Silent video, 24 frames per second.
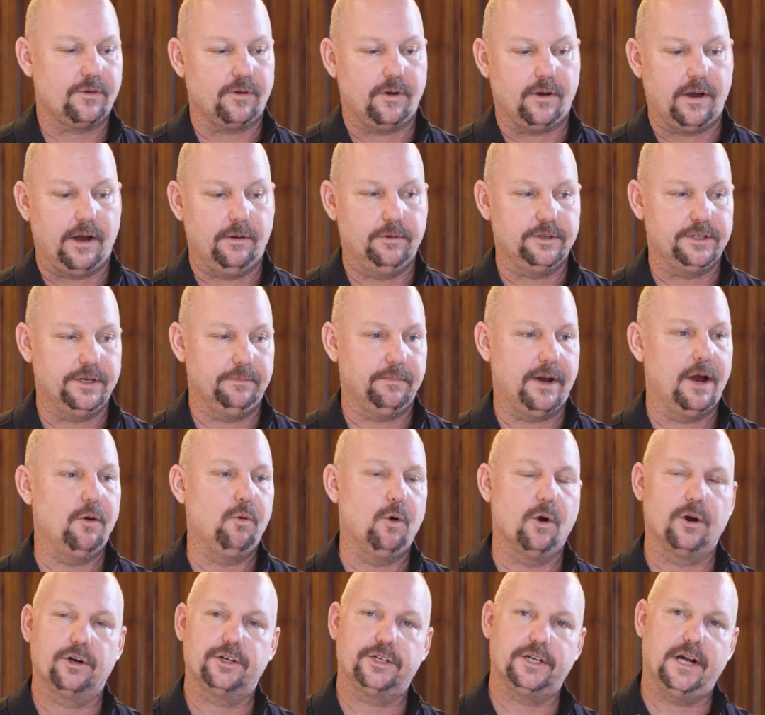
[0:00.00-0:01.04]
So I was in my
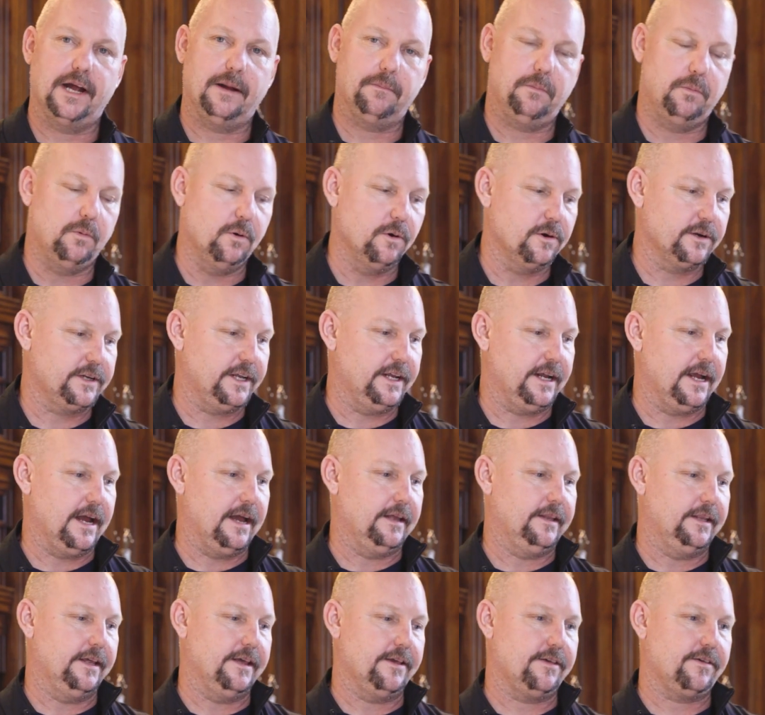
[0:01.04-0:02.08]
workshop working
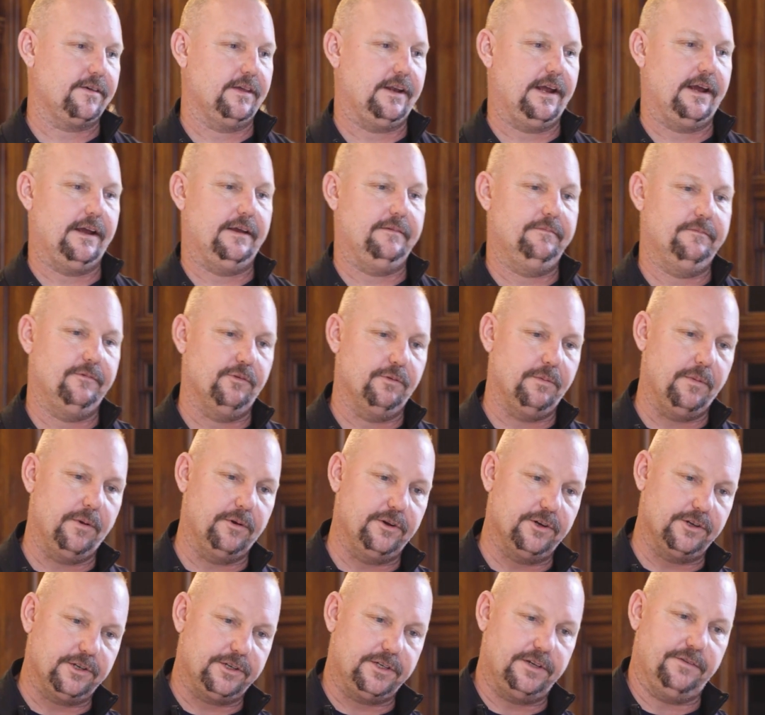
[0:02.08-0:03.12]
on this, and I
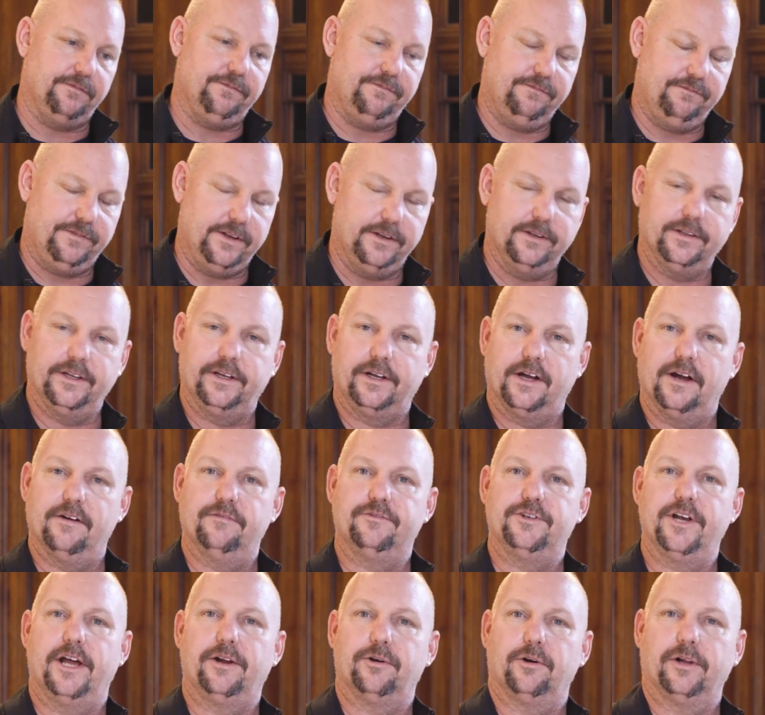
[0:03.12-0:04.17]
remember just a feeling
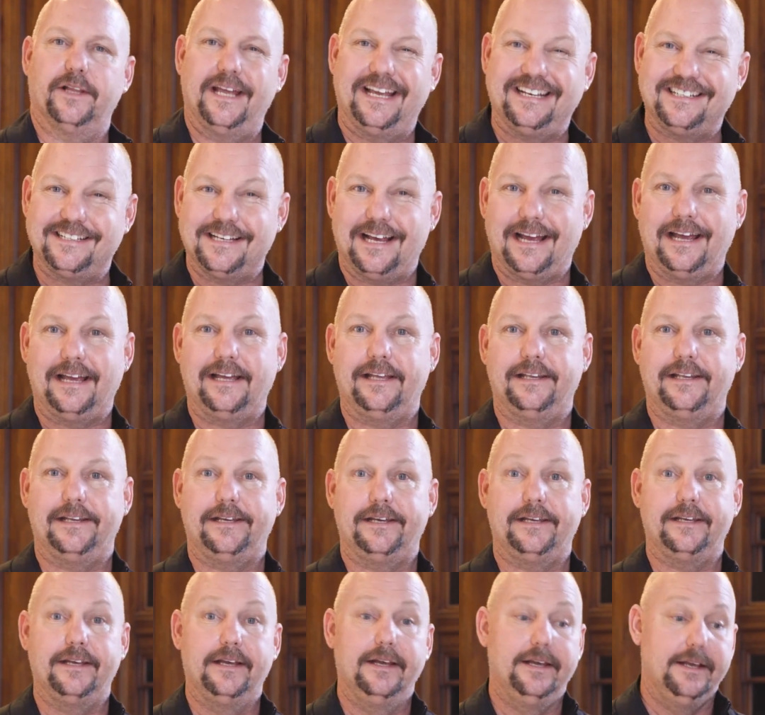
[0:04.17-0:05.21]
of general
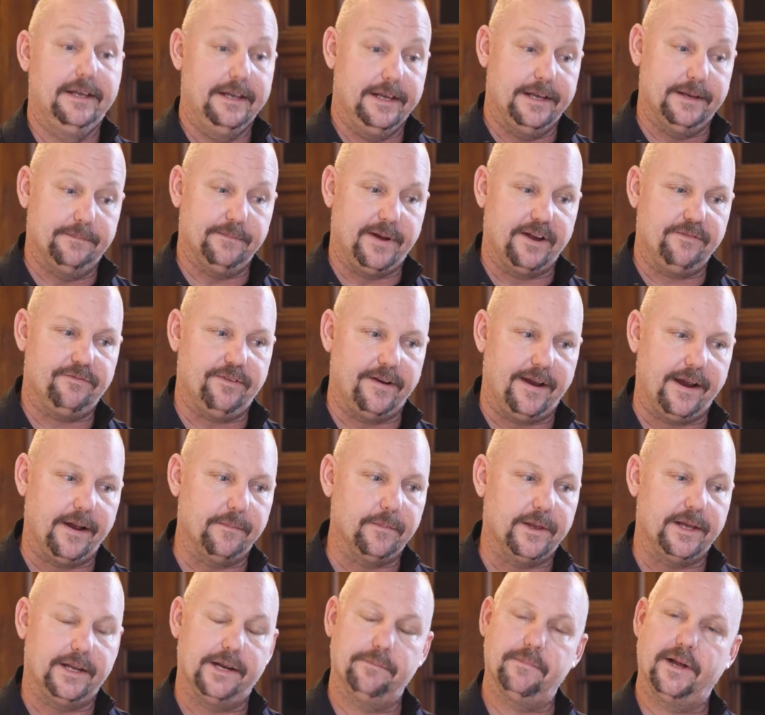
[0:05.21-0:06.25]
anxiety in my
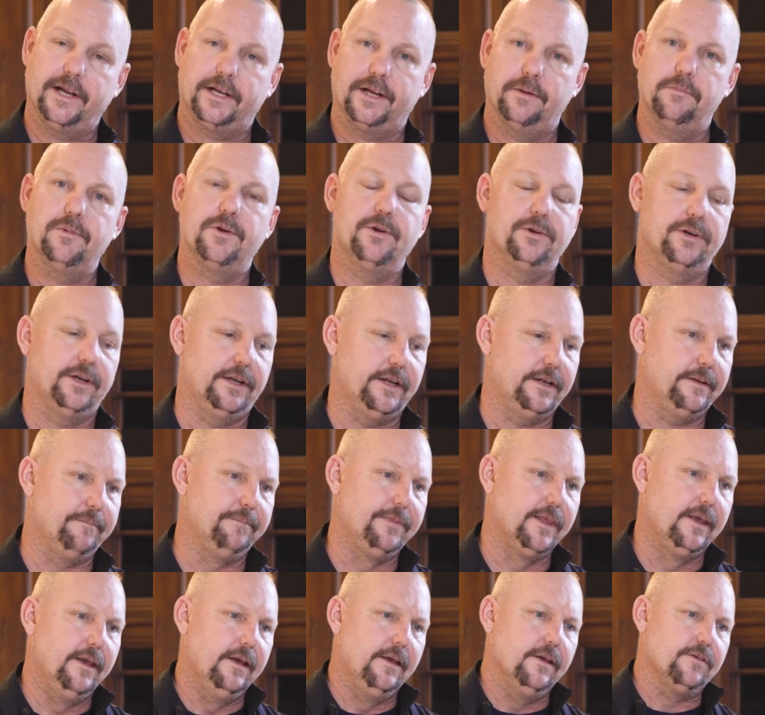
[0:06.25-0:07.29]
family and in my community.
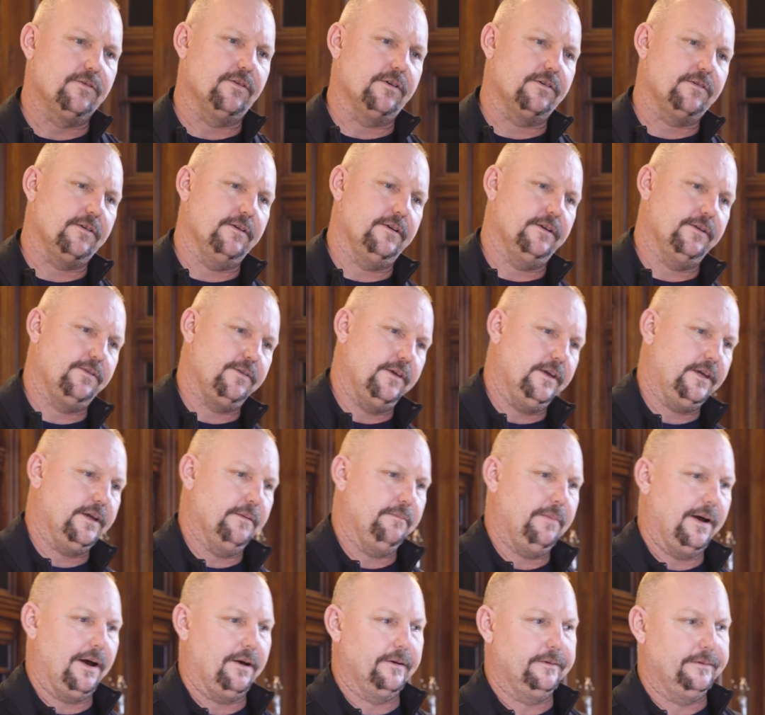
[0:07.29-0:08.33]
So I started to think
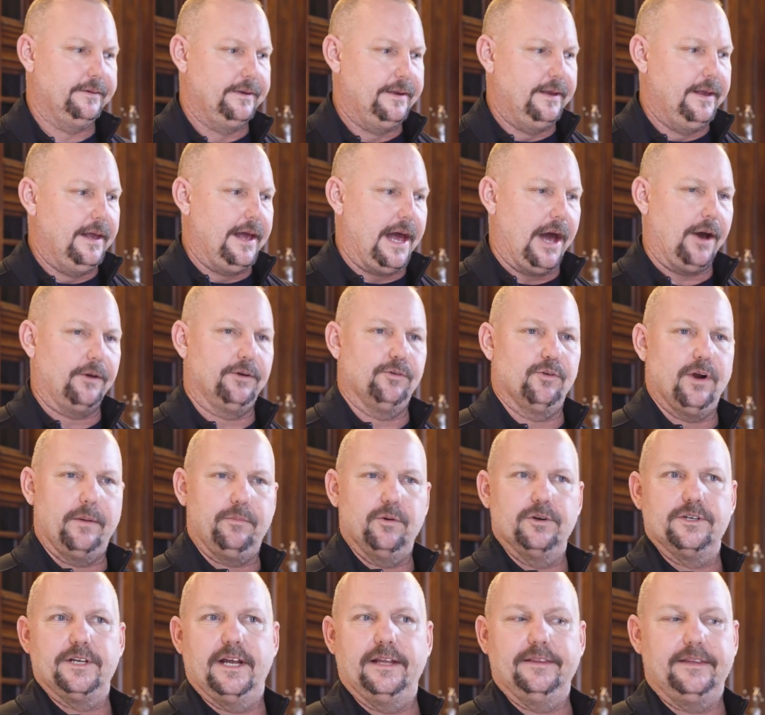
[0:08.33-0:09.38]
about how to
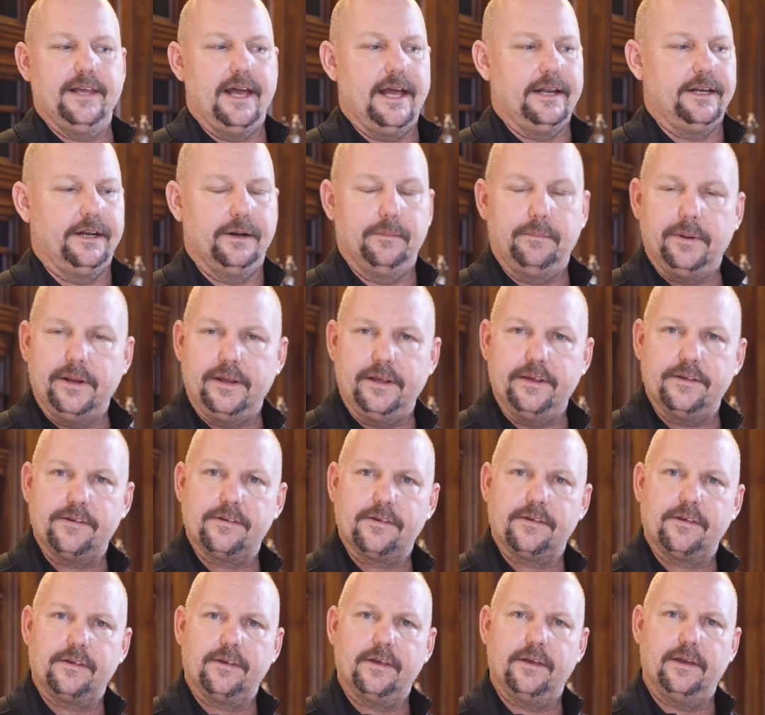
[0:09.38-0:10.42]
represent that in a
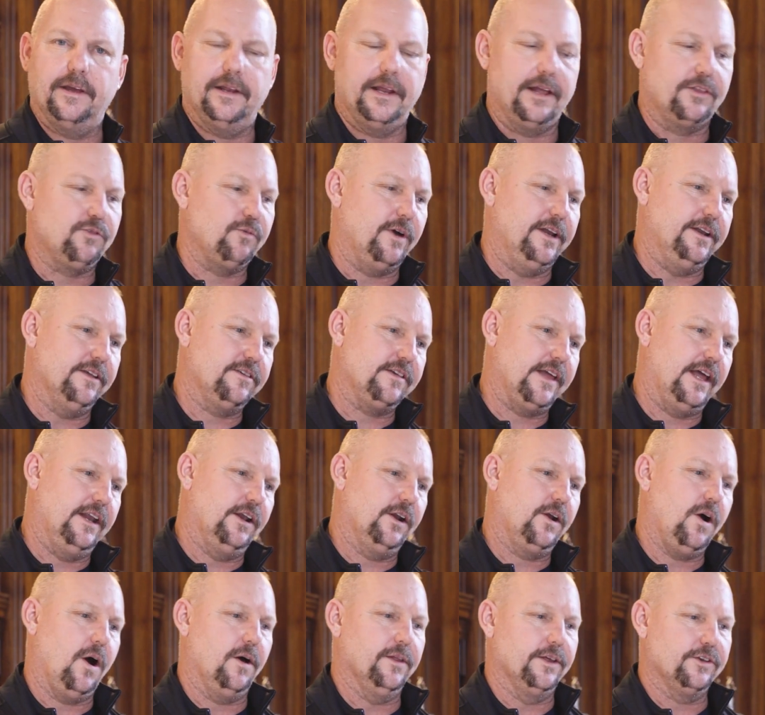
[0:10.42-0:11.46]
piece. And that's why I decided
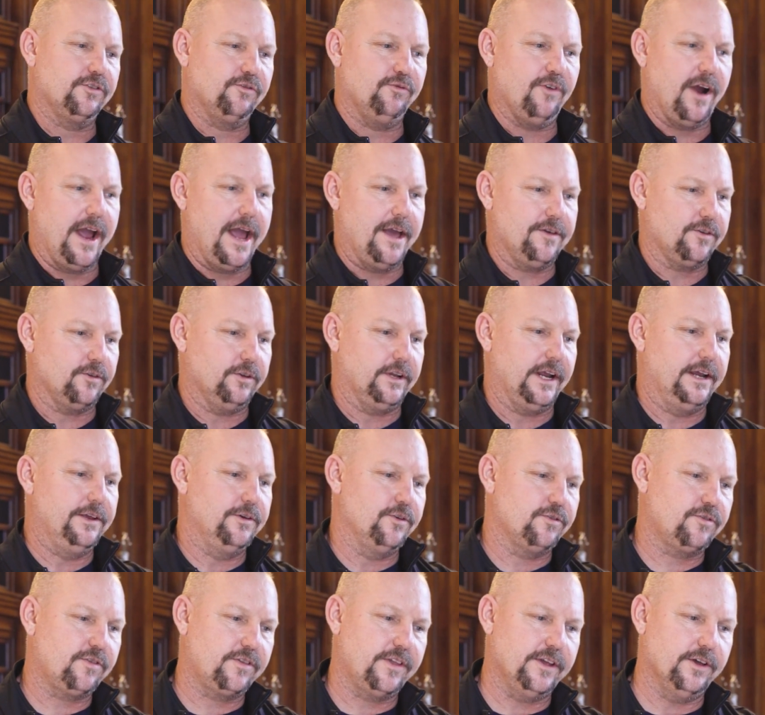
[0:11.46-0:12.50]
to call this Frazzled. I
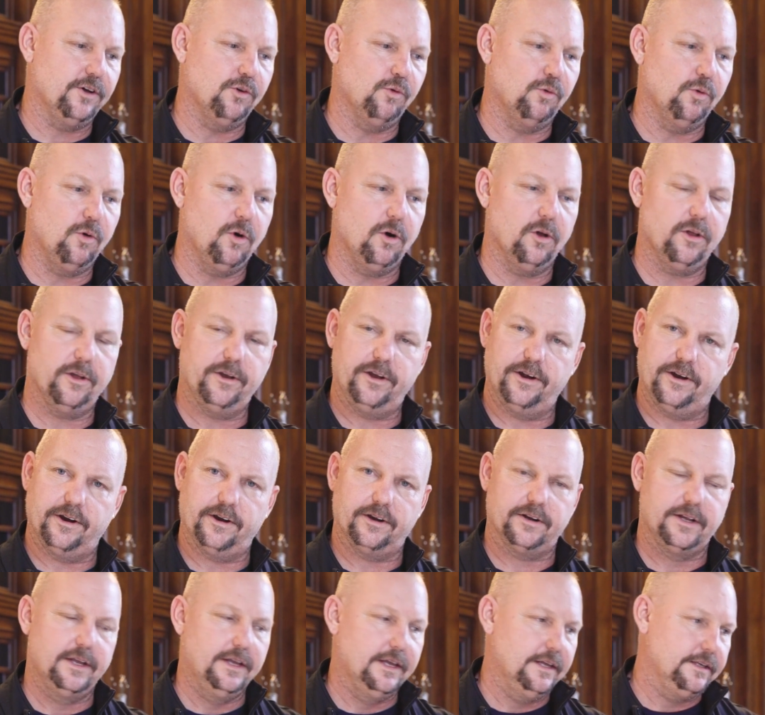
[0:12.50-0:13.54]
use steel wool
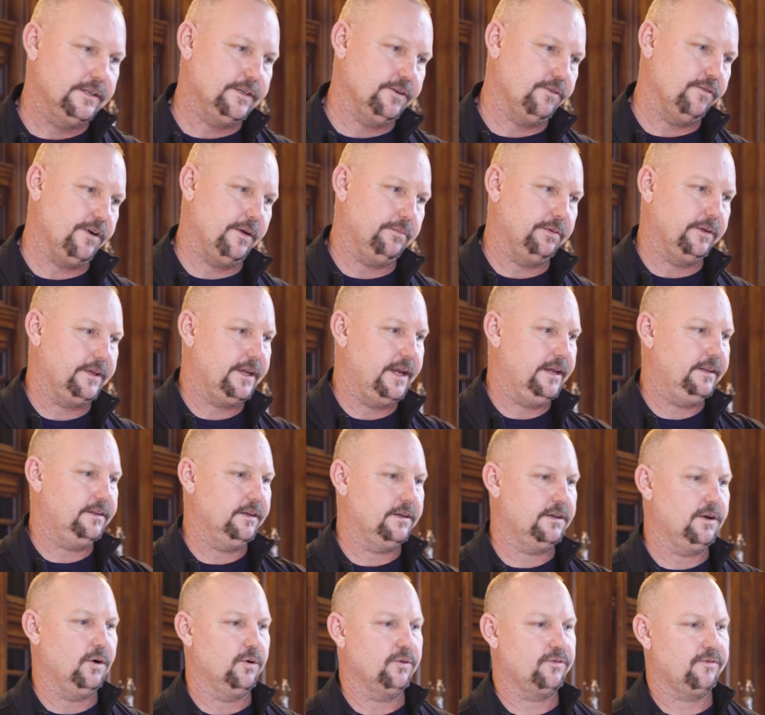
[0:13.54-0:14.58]
here to replicate
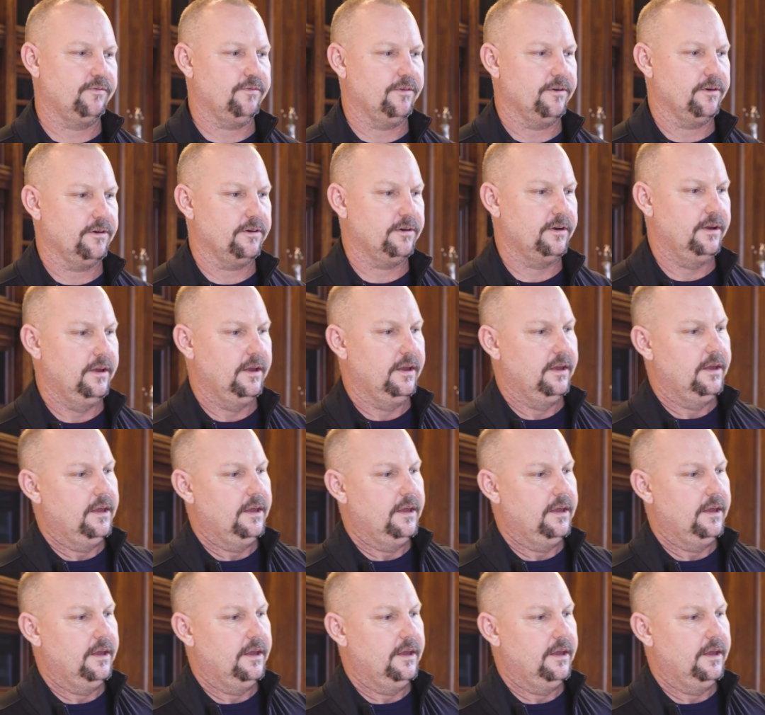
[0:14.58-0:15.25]
the goat's fur.